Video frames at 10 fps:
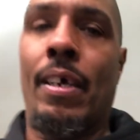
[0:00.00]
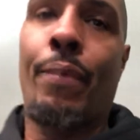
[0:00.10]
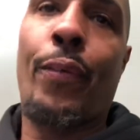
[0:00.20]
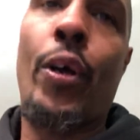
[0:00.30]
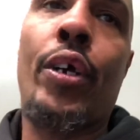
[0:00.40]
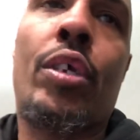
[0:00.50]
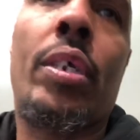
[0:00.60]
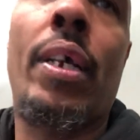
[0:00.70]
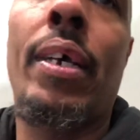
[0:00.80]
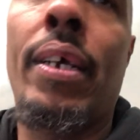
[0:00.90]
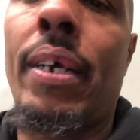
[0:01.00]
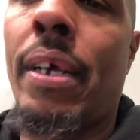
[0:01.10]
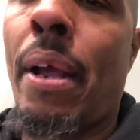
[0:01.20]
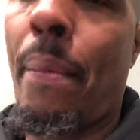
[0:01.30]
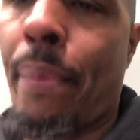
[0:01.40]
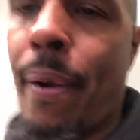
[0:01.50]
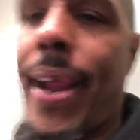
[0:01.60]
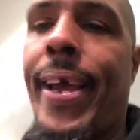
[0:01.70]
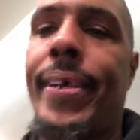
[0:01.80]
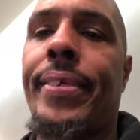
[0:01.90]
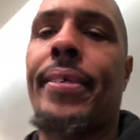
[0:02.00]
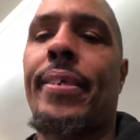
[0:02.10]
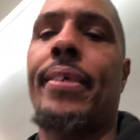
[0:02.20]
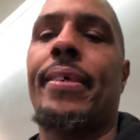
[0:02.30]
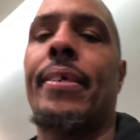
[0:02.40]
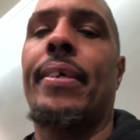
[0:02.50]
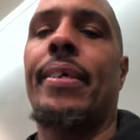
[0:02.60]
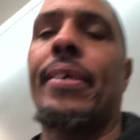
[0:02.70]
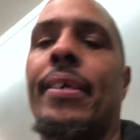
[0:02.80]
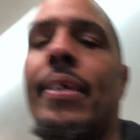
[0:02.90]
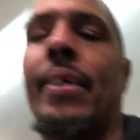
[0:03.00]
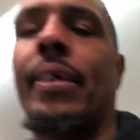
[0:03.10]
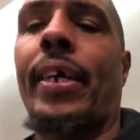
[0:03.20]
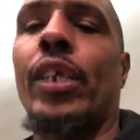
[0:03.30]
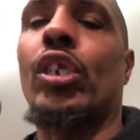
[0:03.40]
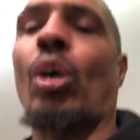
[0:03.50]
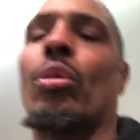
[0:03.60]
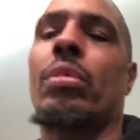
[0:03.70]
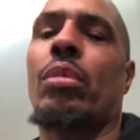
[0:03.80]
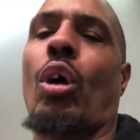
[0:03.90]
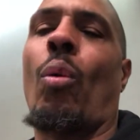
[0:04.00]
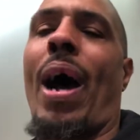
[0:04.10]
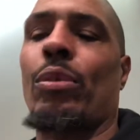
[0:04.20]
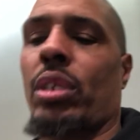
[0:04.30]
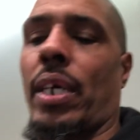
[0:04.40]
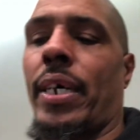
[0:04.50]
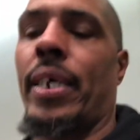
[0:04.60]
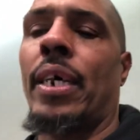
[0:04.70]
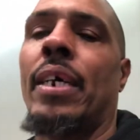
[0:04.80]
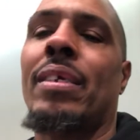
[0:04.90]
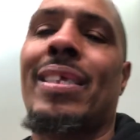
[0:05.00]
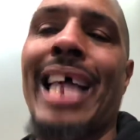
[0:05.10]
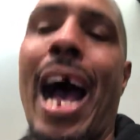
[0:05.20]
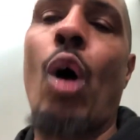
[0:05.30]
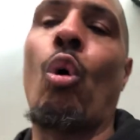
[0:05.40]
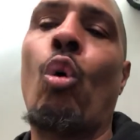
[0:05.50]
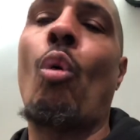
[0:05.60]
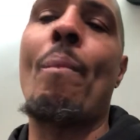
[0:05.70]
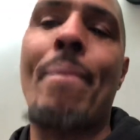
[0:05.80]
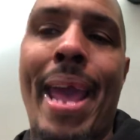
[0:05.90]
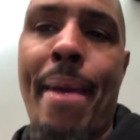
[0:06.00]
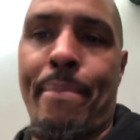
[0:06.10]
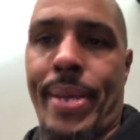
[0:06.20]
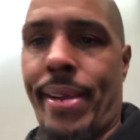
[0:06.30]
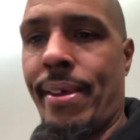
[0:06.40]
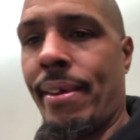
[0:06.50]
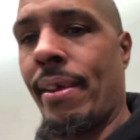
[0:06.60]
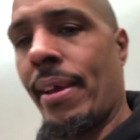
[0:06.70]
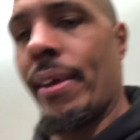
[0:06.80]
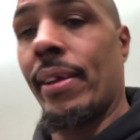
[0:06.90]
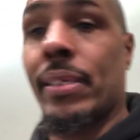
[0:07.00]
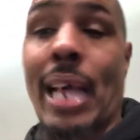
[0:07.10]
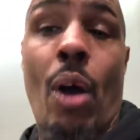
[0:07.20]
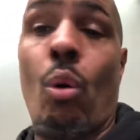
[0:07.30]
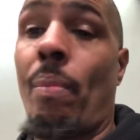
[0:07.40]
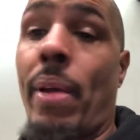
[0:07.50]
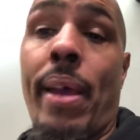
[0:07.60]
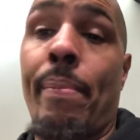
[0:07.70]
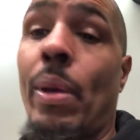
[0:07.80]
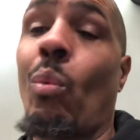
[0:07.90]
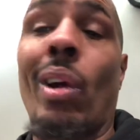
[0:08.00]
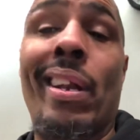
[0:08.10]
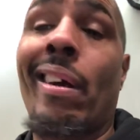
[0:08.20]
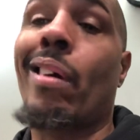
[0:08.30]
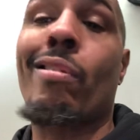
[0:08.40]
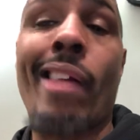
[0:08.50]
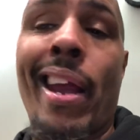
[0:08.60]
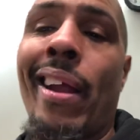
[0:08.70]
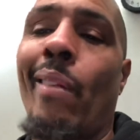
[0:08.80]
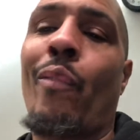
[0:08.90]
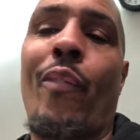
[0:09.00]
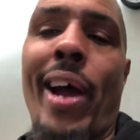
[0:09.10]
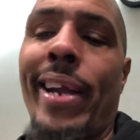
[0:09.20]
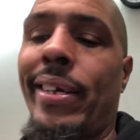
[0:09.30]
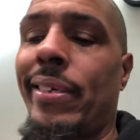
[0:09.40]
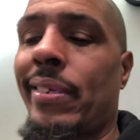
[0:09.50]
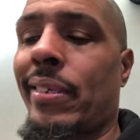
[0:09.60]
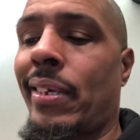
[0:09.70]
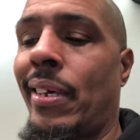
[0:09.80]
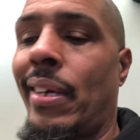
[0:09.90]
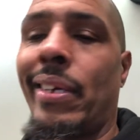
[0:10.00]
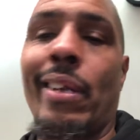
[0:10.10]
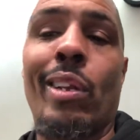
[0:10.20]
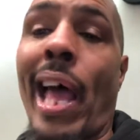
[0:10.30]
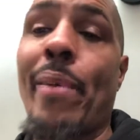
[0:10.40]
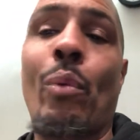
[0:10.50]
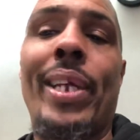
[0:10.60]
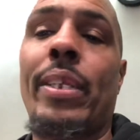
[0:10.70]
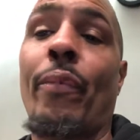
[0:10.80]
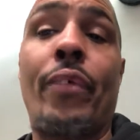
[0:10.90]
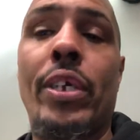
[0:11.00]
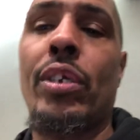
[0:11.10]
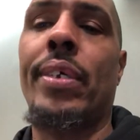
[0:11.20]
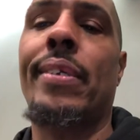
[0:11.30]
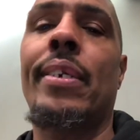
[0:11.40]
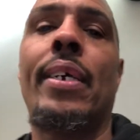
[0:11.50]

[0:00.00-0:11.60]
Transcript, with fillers: First, prayers, condolences go out to Saoul Mamby. Saoul Mamby, one of the great fighters in the lightweight division